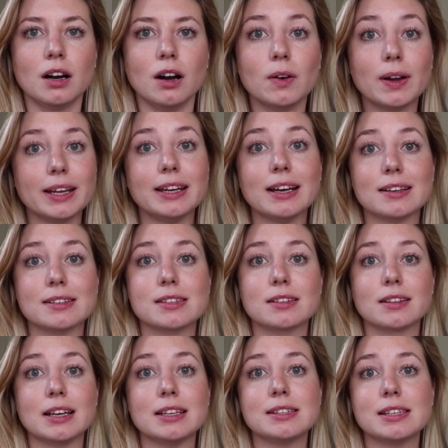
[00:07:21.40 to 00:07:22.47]
Okay,
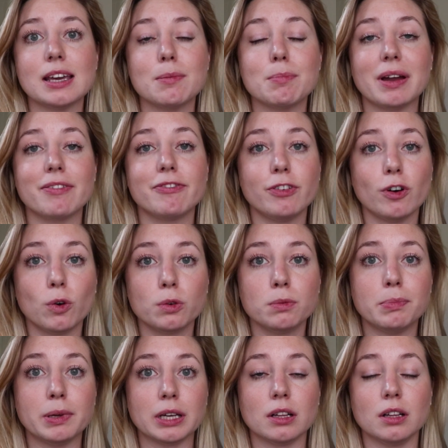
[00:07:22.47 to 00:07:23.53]
next, let's say my phone
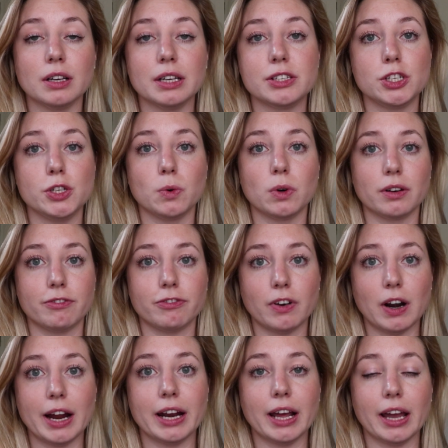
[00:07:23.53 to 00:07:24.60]
bill is due on
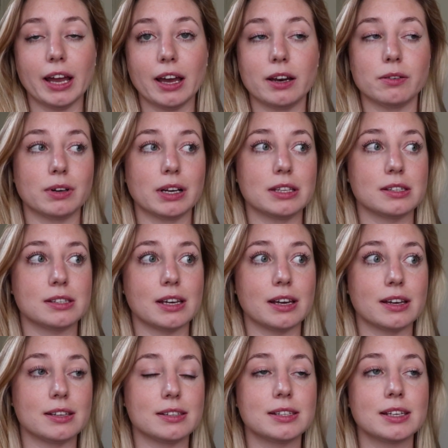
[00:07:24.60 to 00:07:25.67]
Friday, and Ren
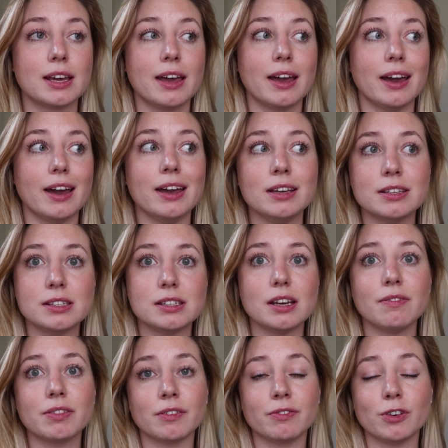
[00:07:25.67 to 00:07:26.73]
says, hey,
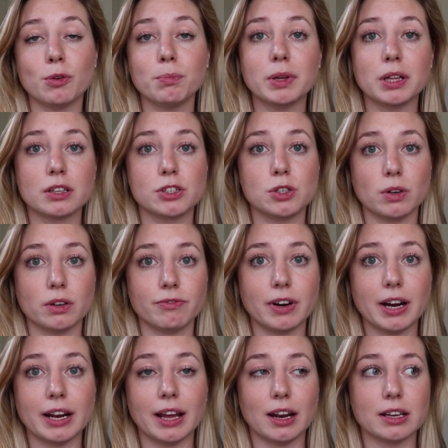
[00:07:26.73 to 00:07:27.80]
Steph, the phone bill is due on
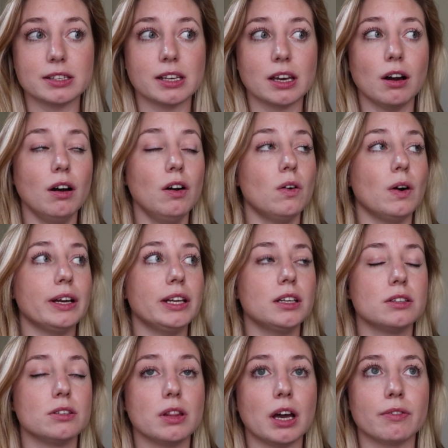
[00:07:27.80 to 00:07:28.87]
Friday, and I say, oh, I need
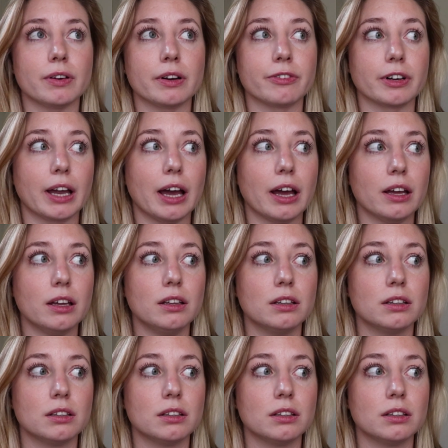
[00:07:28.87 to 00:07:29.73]
to do that before I forget.